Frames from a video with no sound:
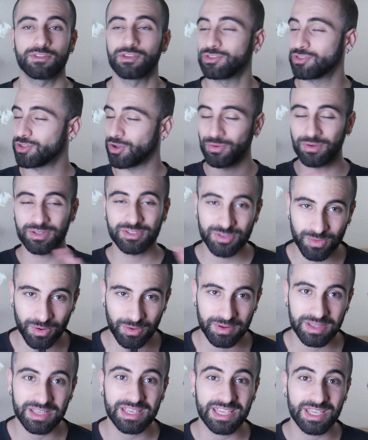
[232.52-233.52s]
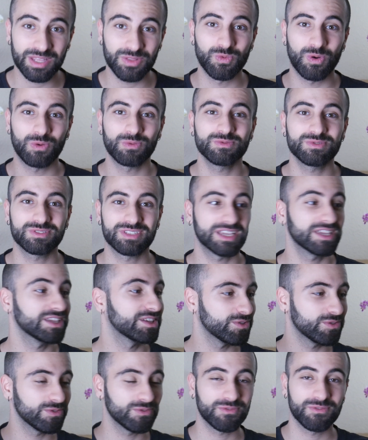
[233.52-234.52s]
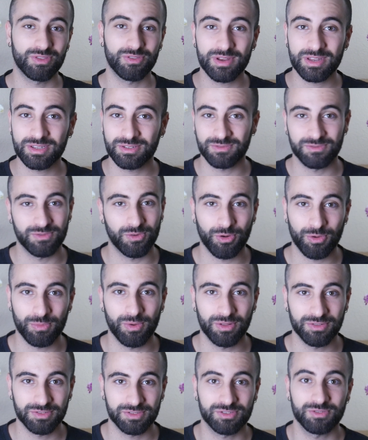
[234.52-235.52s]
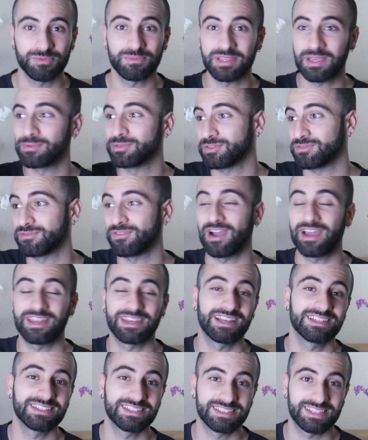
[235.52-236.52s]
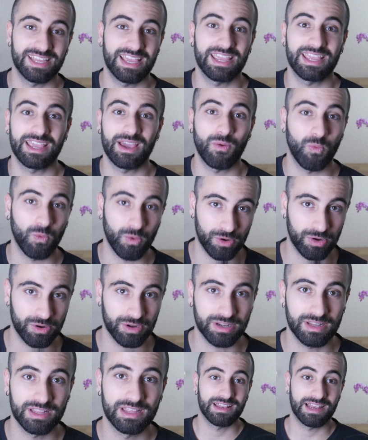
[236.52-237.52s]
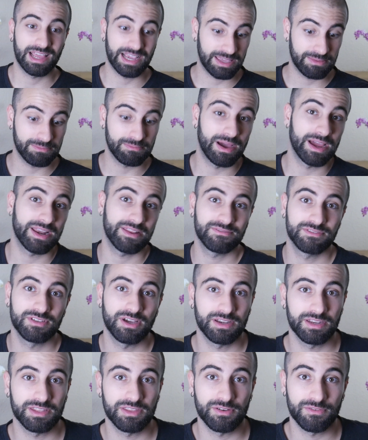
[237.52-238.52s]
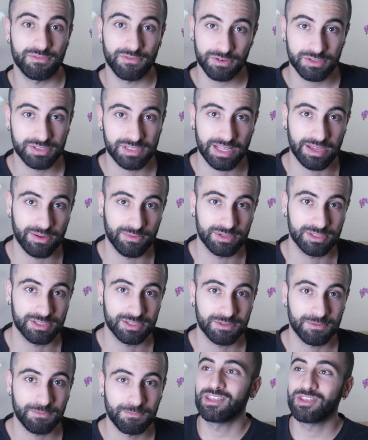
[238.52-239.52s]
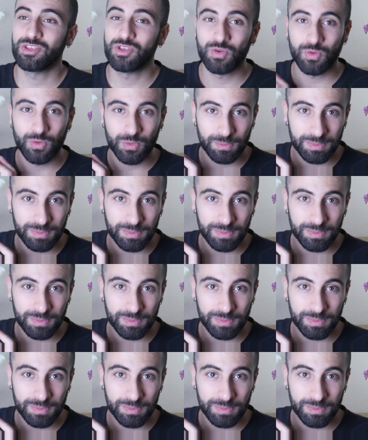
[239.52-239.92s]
You don't need to worry, it won't take you 3 to 4 months to be able to finally say a word like it might have done in your first language. You will